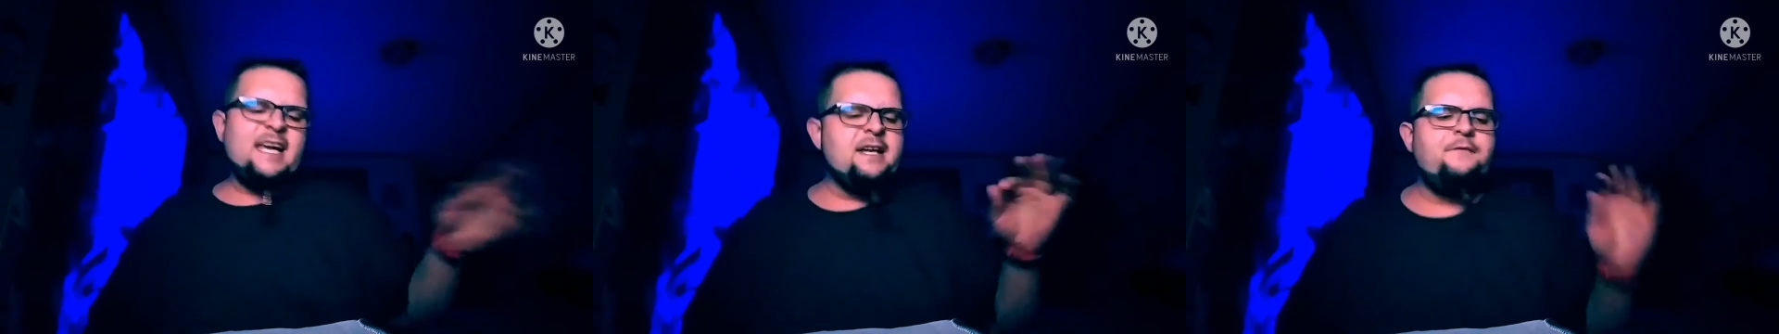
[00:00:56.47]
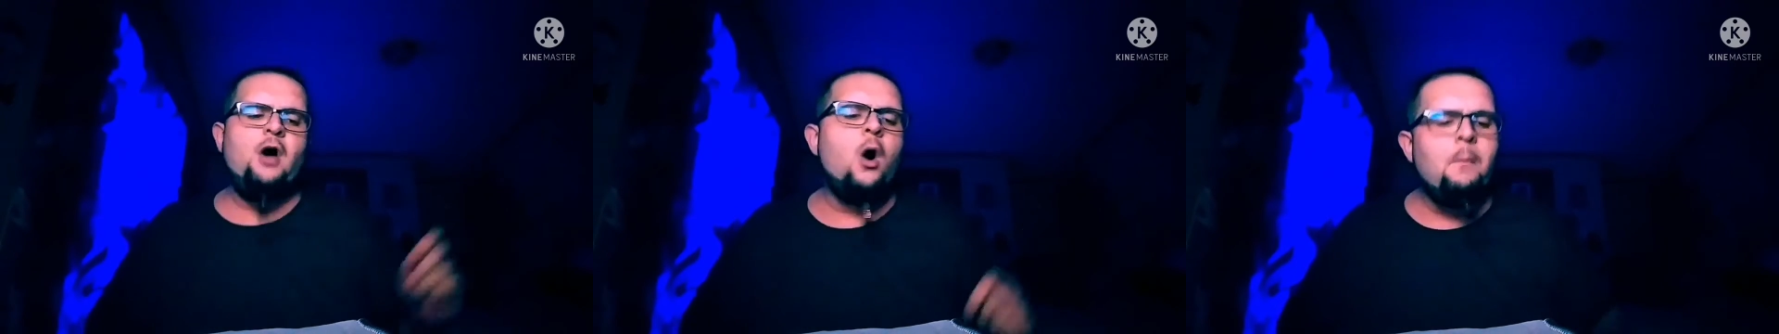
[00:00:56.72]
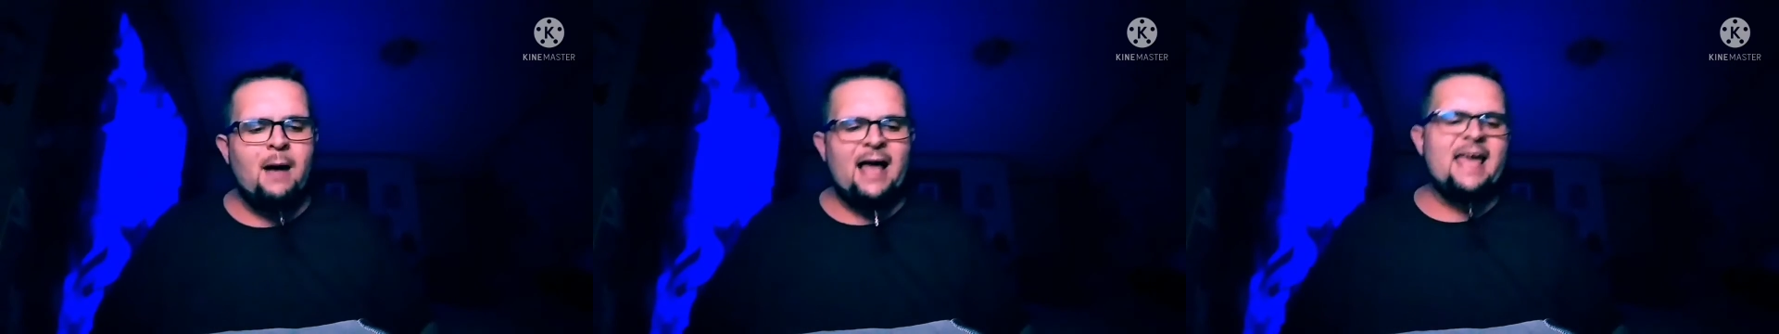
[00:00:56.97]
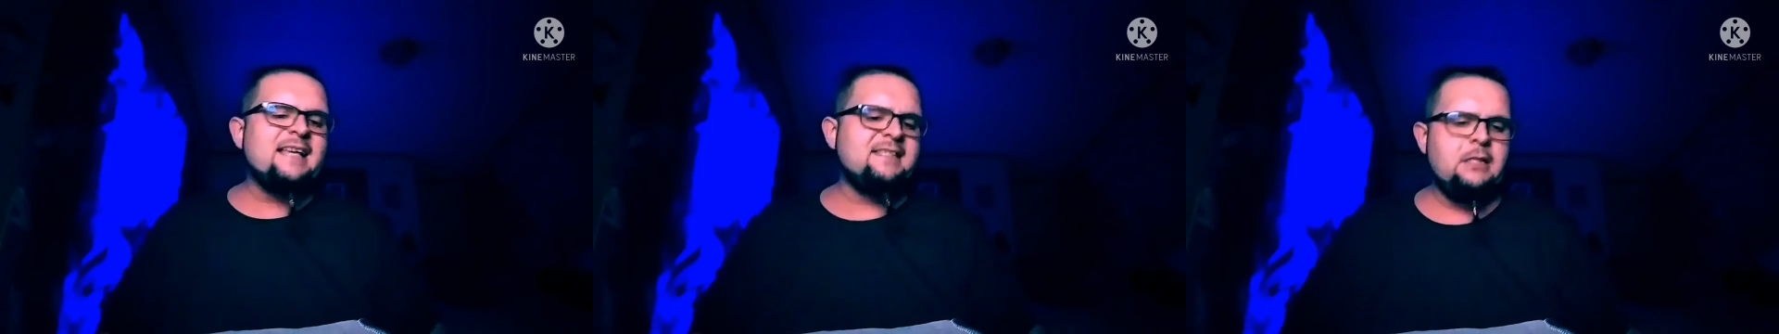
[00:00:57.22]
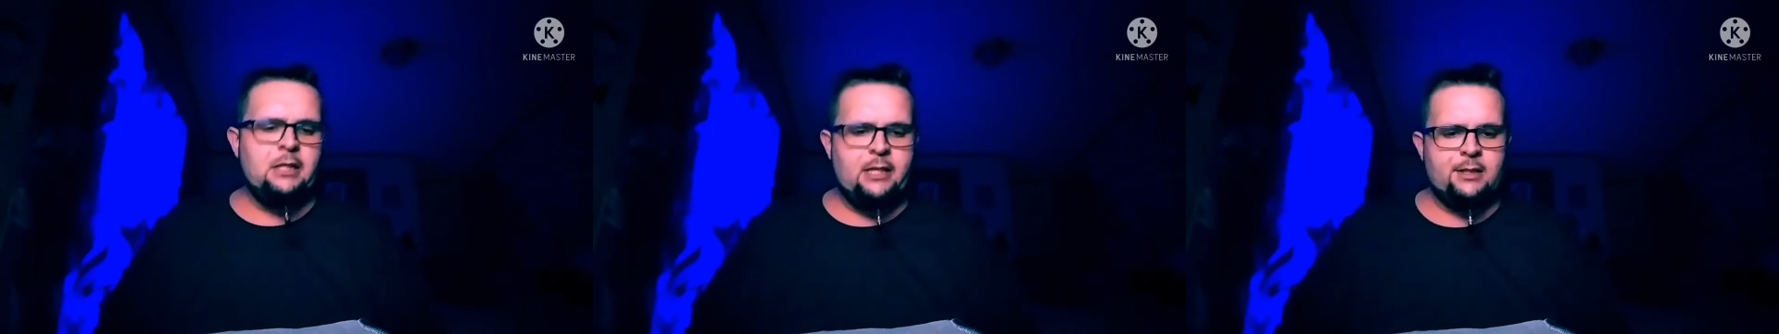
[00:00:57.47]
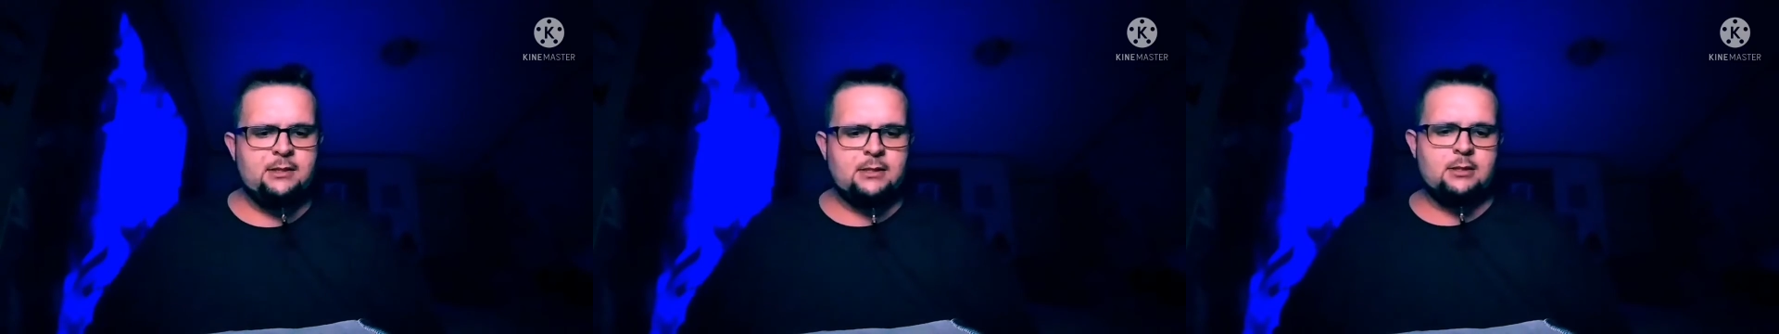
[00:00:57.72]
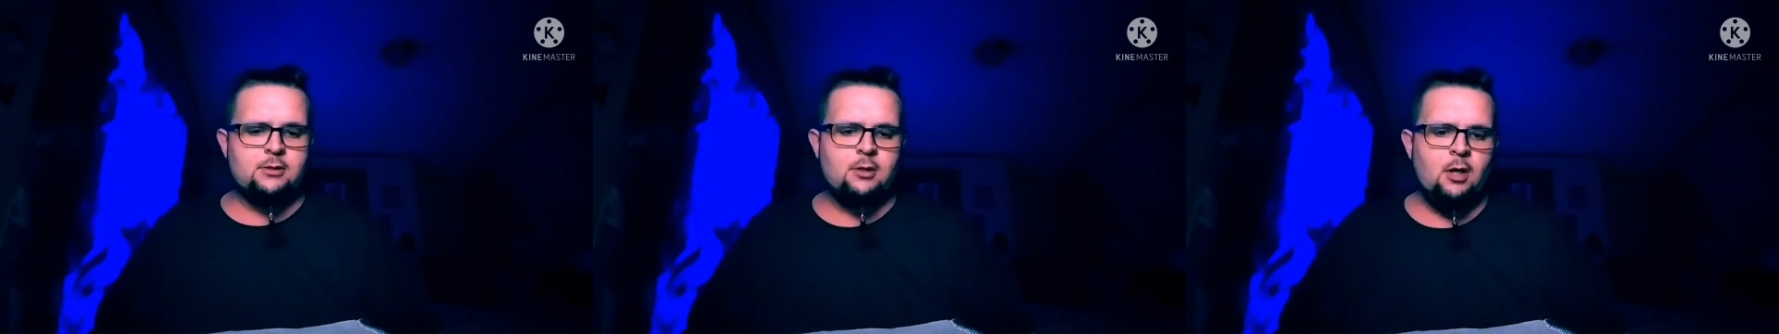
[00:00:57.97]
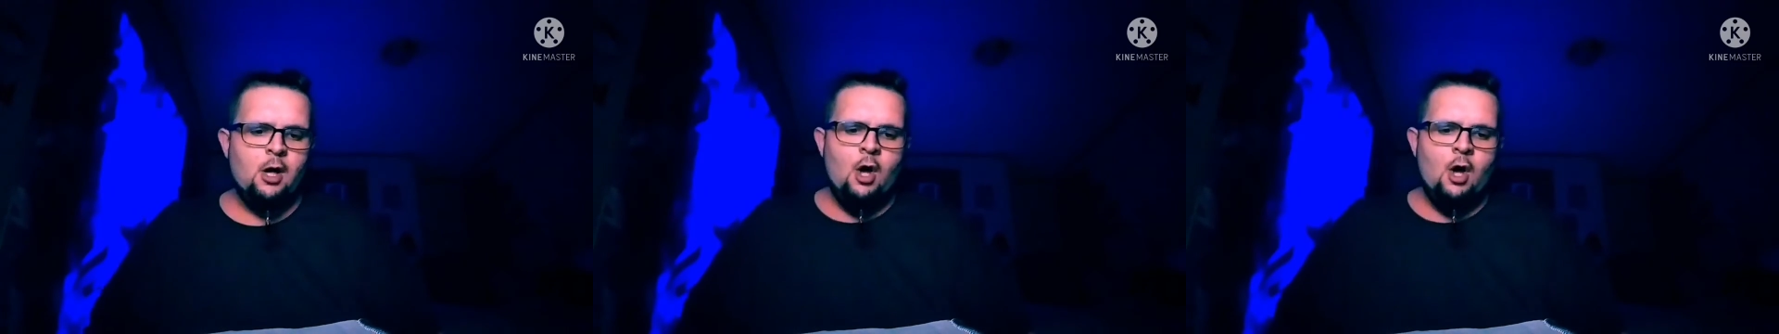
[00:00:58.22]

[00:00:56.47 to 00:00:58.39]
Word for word: I can never own my excellence.